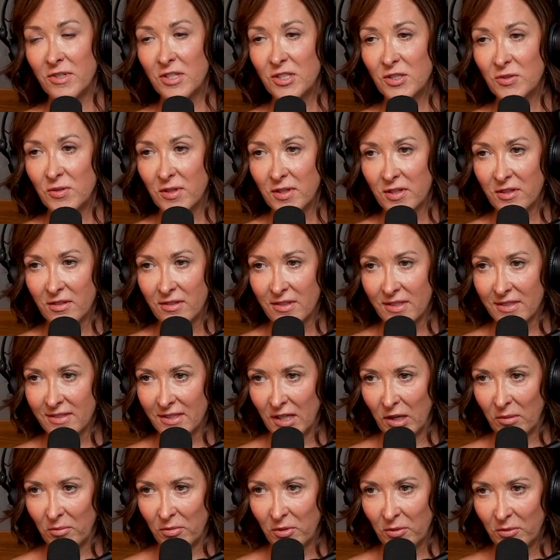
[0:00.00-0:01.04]
to do a little
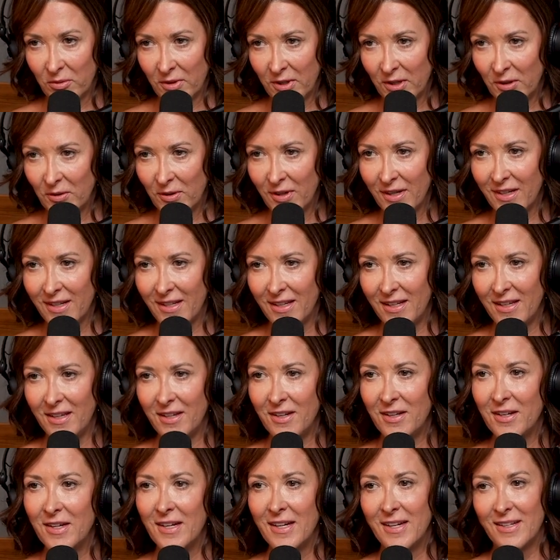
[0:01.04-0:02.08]
example really quick, E.